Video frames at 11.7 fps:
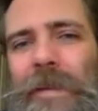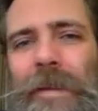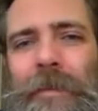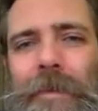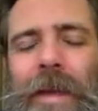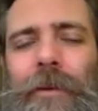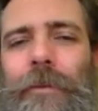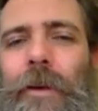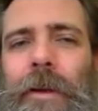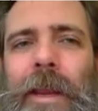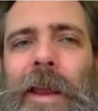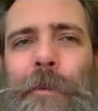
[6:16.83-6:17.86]
not
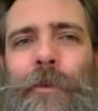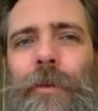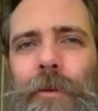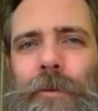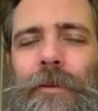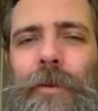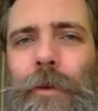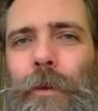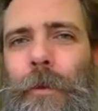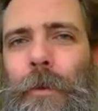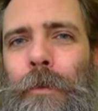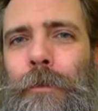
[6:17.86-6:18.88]
sure it captures the
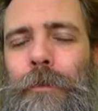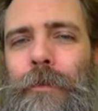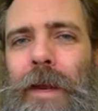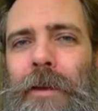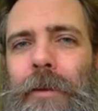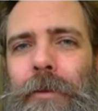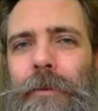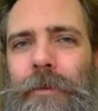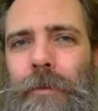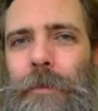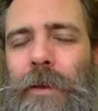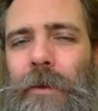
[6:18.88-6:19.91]
whole Wrangler
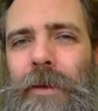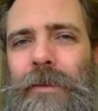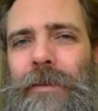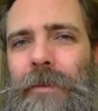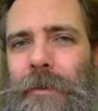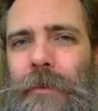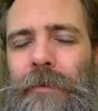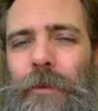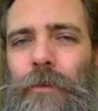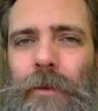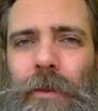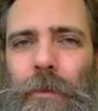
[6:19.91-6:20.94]
spirit. If
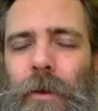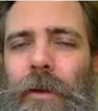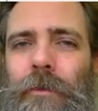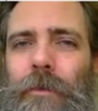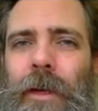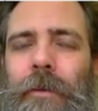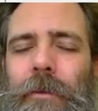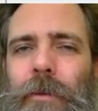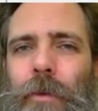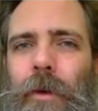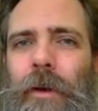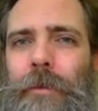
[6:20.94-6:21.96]
you really want a Wrangler,
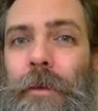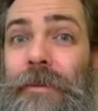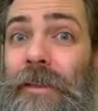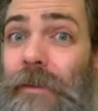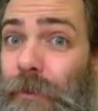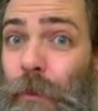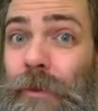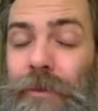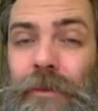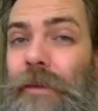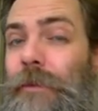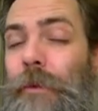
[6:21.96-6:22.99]
you want to be able to take the
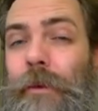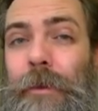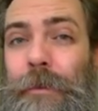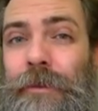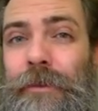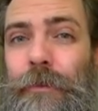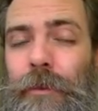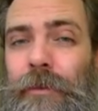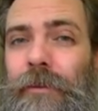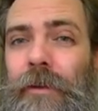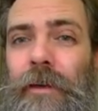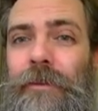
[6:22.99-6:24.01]
doors off, you want to be able to take the
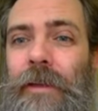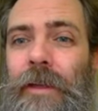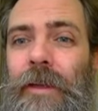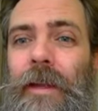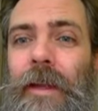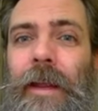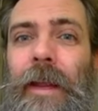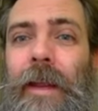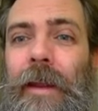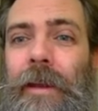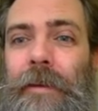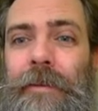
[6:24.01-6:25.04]
roof off,
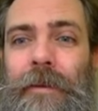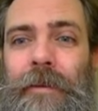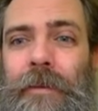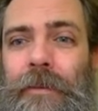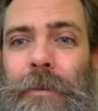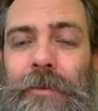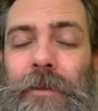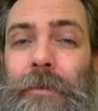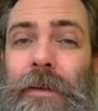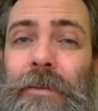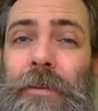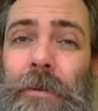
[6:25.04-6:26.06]
and especially
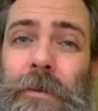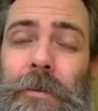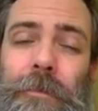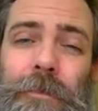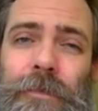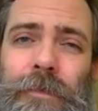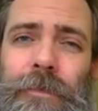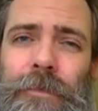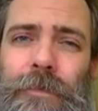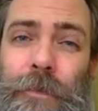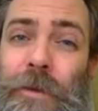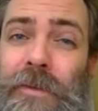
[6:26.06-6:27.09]
in Minnesota,
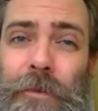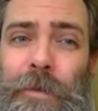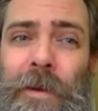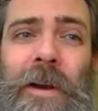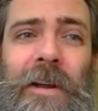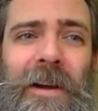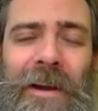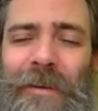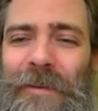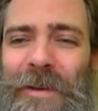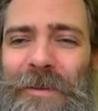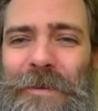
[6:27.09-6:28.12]
freeze your butt
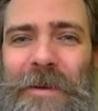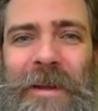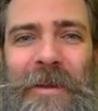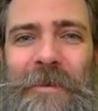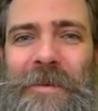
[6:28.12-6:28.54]
off as well